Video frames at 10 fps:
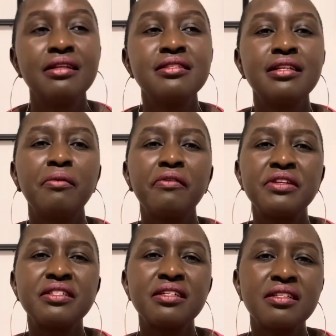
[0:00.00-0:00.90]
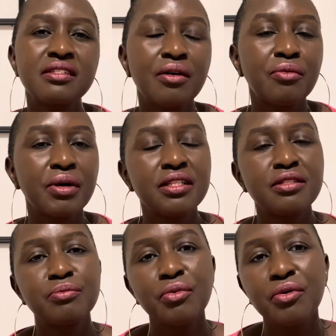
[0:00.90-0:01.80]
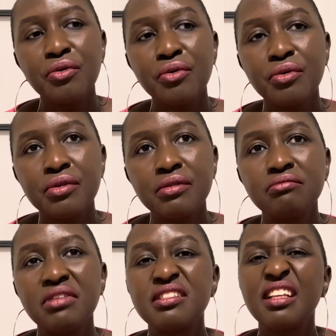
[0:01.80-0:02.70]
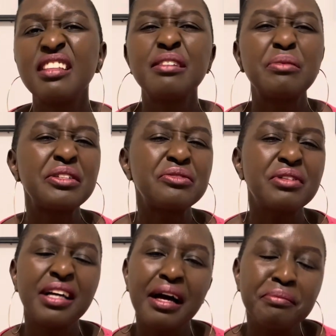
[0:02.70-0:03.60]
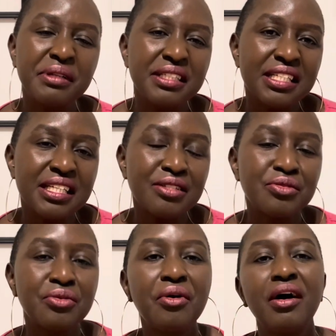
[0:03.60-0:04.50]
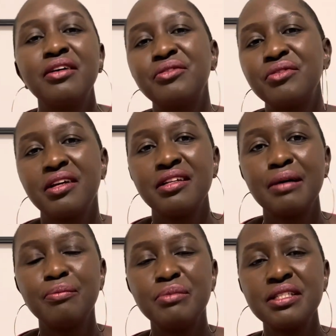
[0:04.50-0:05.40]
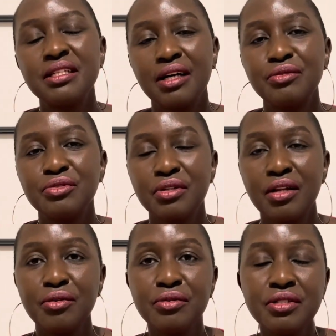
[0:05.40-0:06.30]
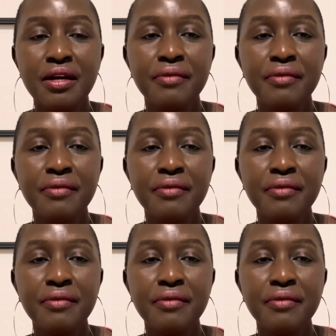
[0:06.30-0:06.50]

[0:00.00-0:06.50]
then some of the cities are quite small, there's nothing much really happening, so you end up missing out on a lot.